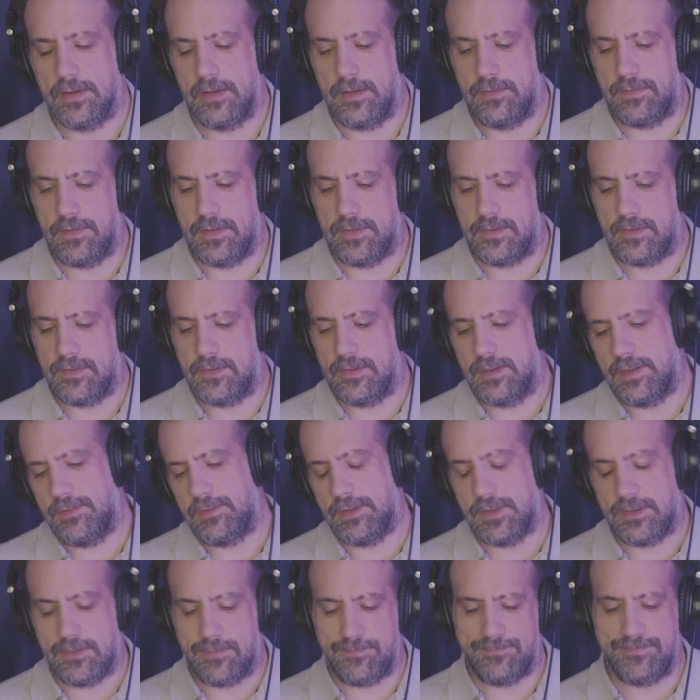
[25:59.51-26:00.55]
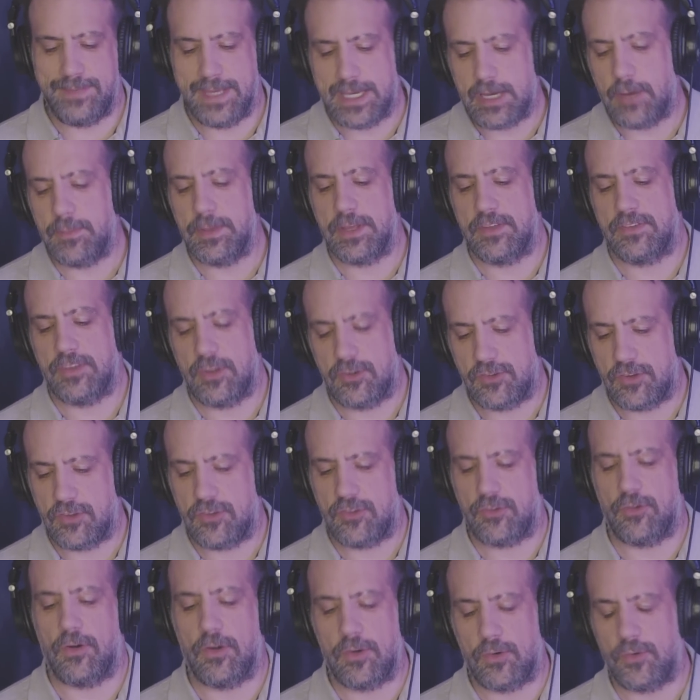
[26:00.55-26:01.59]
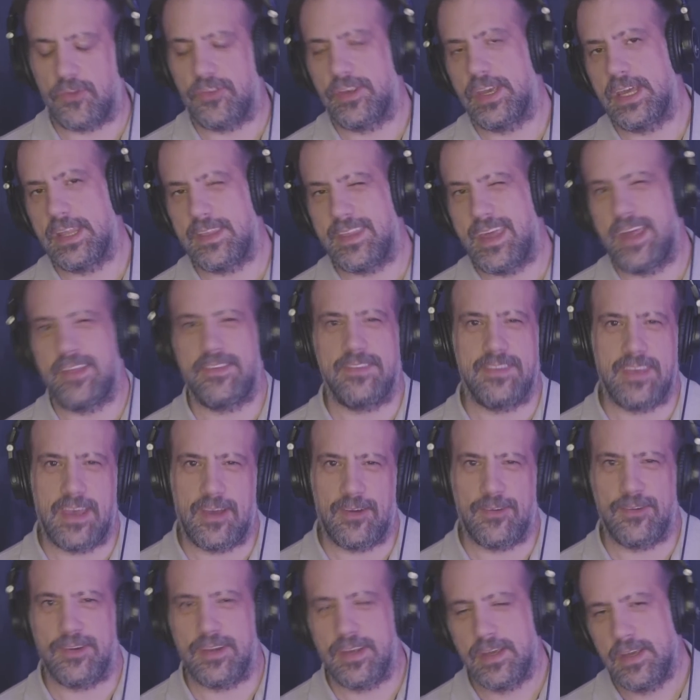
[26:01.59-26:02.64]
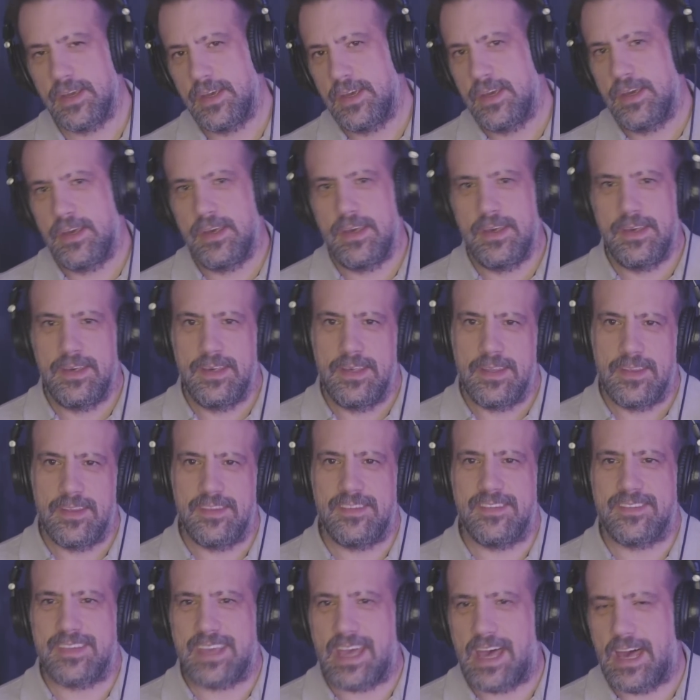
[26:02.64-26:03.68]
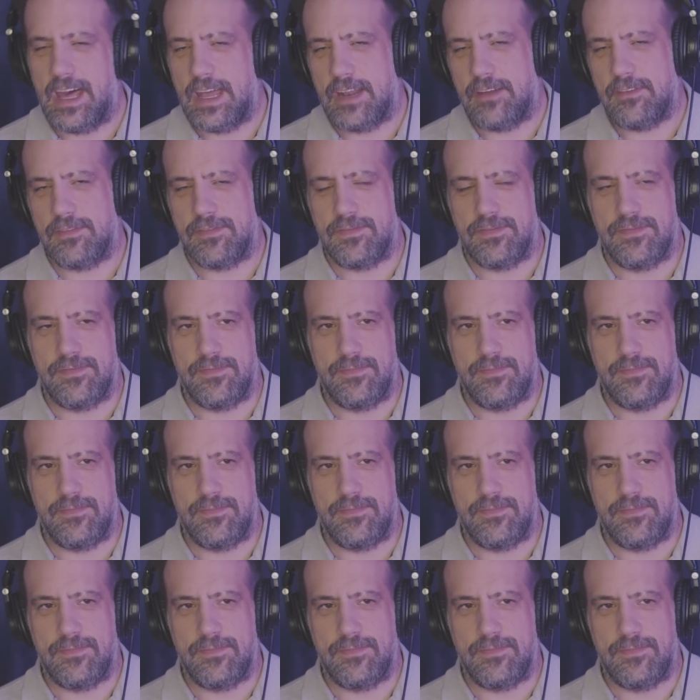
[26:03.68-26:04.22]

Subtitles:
If it's becoming such a struggle to get that sound, this is kind of